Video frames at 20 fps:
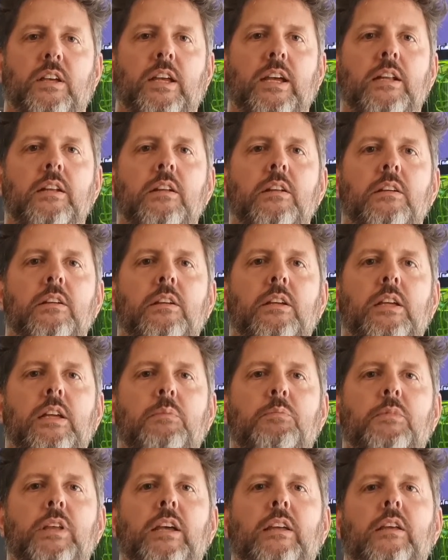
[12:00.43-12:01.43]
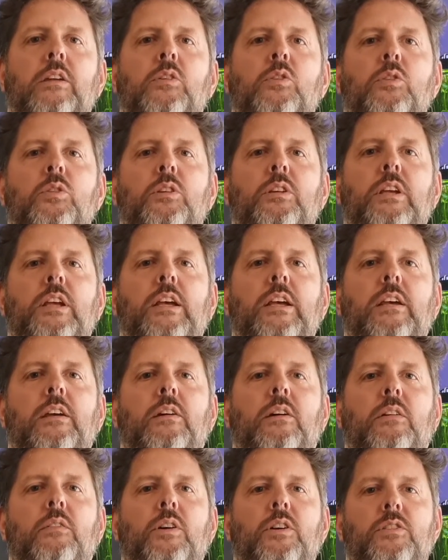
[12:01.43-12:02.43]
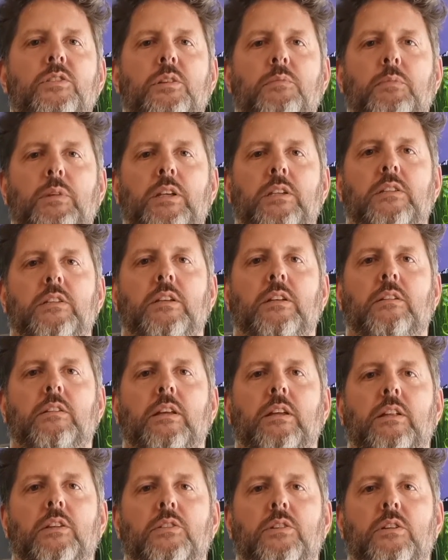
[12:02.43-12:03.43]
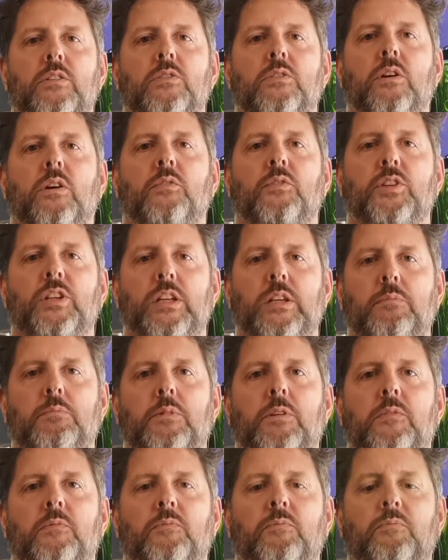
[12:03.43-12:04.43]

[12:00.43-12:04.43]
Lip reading: again, keep taking good care of those domestic denizens of the deep.